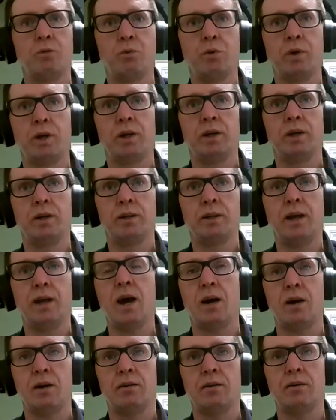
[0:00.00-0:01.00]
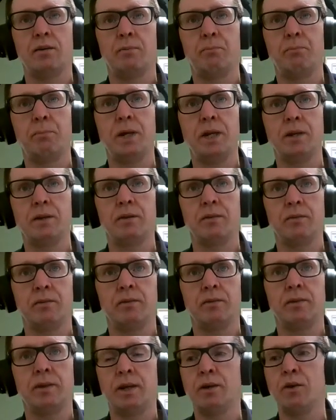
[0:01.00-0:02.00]

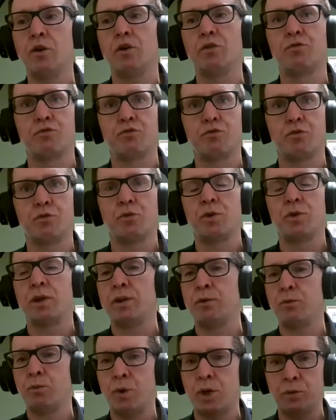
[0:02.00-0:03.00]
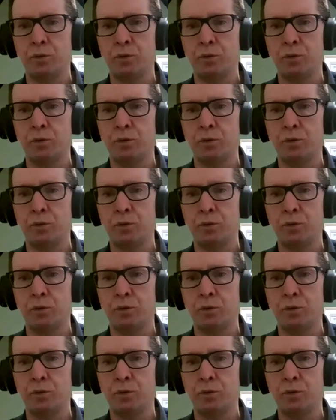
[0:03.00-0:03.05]
they got through and